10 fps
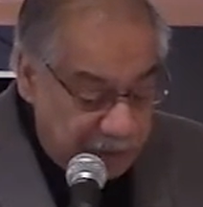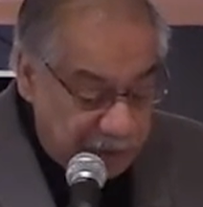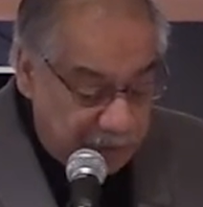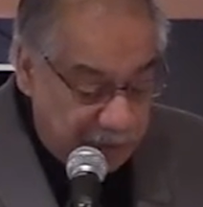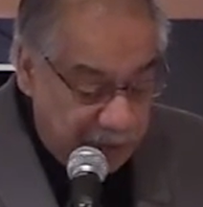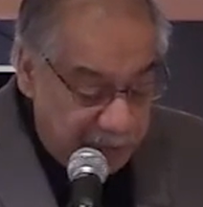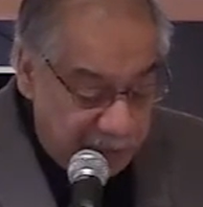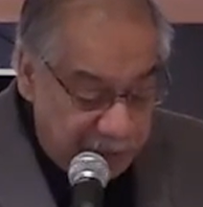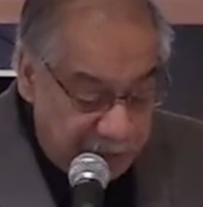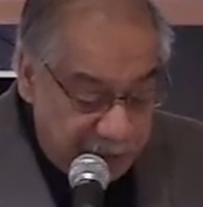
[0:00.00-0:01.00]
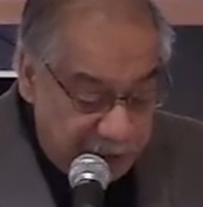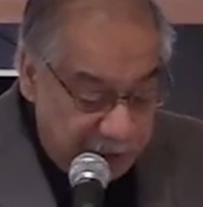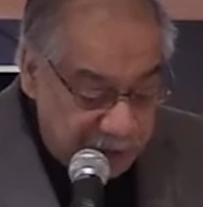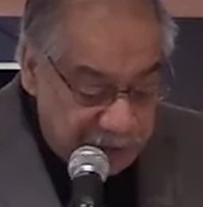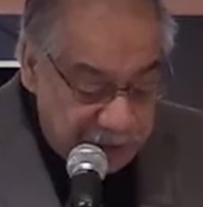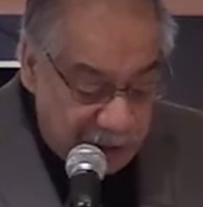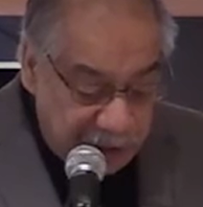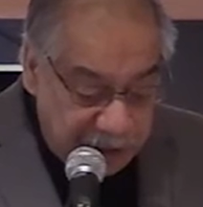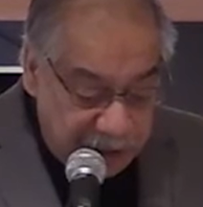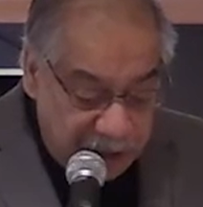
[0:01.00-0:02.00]
the survivor for being
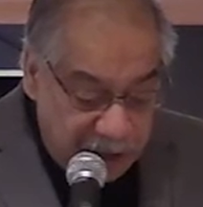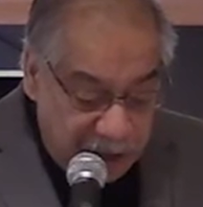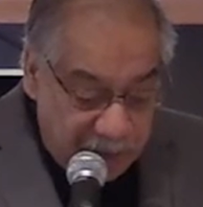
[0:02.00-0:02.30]
assaulted